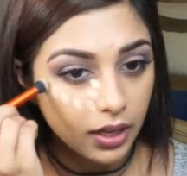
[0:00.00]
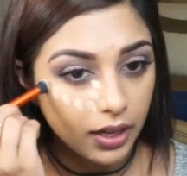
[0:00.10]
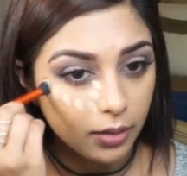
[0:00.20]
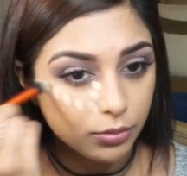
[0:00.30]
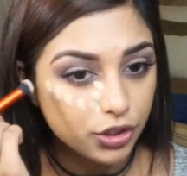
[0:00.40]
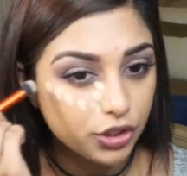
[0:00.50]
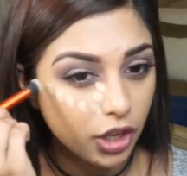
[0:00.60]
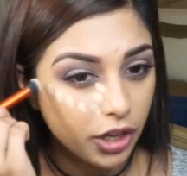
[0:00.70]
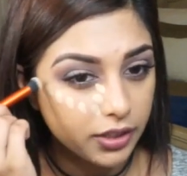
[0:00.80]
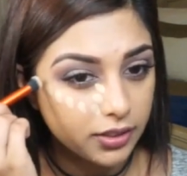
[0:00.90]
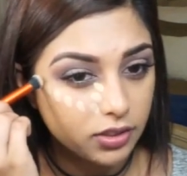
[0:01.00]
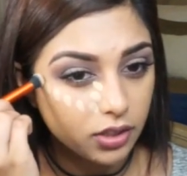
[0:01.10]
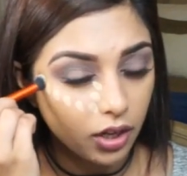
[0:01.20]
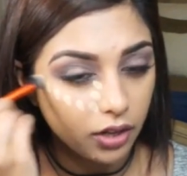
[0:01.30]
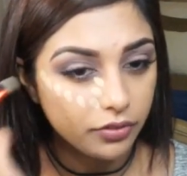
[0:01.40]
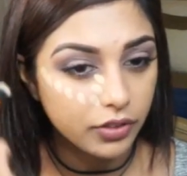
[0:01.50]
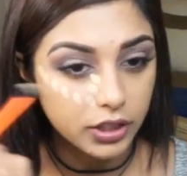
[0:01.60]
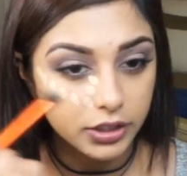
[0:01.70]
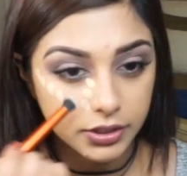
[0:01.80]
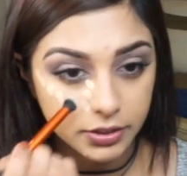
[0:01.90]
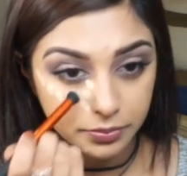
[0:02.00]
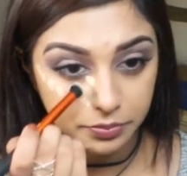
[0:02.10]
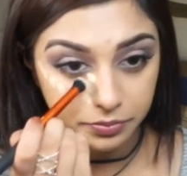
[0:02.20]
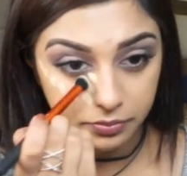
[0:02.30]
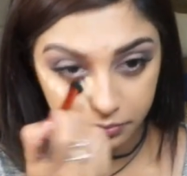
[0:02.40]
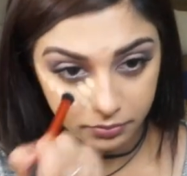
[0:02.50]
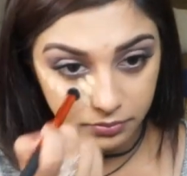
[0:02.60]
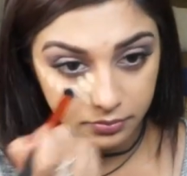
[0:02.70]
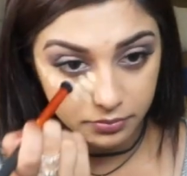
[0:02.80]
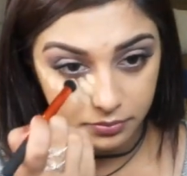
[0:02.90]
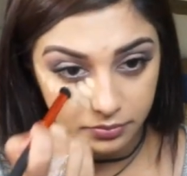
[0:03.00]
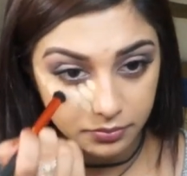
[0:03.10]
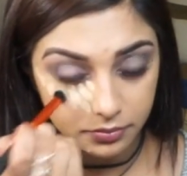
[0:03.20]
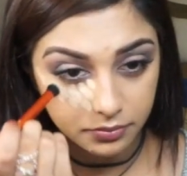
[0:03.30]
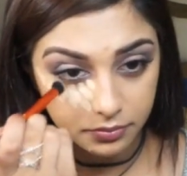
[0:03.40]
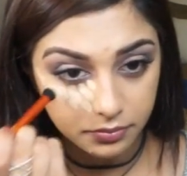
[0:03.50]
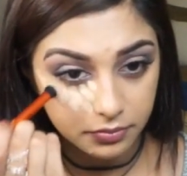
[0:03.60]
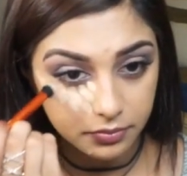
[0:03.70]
And I'm just dotting this on first, and then I'll fill it in.